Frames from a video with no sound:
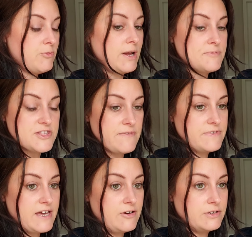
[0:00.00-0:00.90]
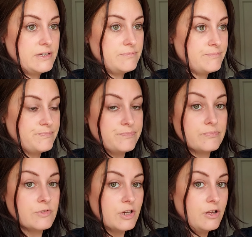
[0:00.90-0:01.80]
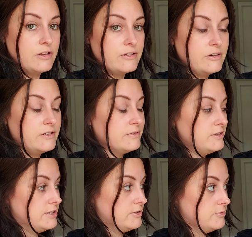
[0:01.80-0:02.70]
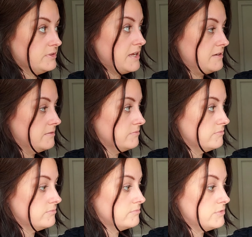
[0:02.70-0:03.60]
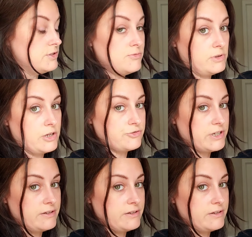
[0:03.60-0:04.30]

wipe stuff down and call it good, you know, and then do laundry.